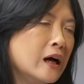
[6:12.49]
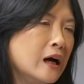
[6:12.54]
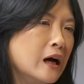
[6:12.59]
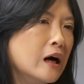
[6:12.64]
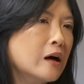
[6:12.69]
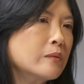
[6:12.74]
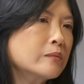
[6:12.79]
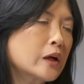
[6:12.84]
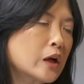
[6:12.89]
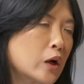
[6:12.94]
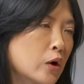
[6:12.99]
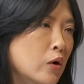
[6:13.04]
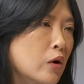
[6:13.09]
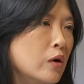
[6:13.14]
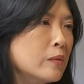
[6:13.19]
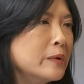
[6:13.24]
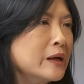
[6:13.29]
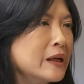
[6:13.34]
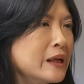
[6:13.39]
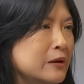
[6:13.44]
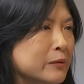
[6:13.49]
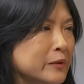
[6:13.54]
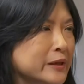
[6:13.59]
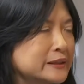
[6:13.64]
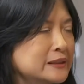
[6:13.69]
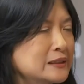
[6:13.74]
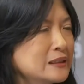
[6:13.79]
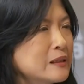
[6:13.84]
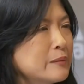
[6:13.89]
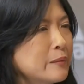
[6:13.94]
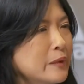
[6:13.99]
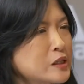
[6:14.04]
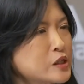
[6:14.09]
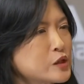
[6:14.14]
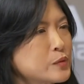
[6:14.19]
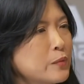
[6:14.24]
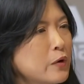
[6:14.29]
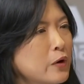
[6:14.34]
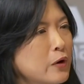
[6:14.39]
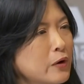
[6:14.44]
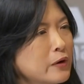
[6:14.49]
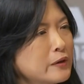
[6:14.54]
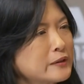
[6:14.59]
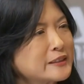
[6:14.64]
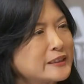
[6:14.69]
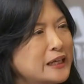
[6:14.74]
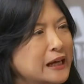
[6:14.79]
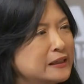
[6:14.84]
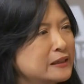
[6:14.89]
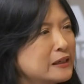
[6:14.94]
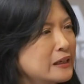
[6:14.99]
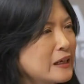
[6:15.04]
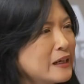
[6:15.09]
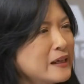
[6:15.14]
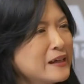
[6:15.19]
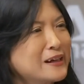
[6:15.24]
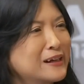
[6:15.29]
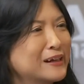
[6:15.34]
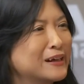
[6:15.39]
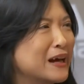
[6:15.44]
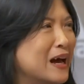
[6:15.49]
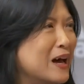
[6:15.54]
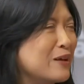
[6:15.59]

Um, globally, we see much more technically